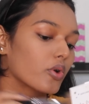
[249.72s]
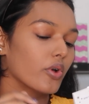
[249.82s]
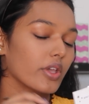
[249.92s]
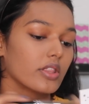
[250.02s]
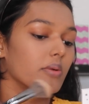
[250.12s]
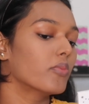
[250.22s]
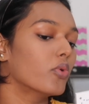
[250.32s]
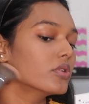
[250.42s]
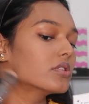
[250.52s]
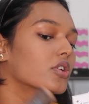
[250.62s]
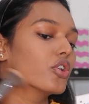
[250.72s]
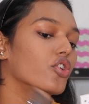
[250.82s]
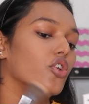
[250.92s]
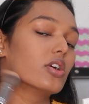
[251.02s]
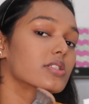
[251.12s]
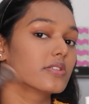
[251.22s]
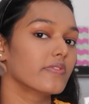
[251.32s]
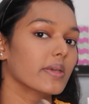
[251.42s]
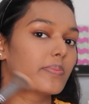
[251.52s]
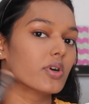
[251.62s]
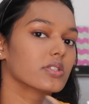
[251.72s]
Going in the most gross way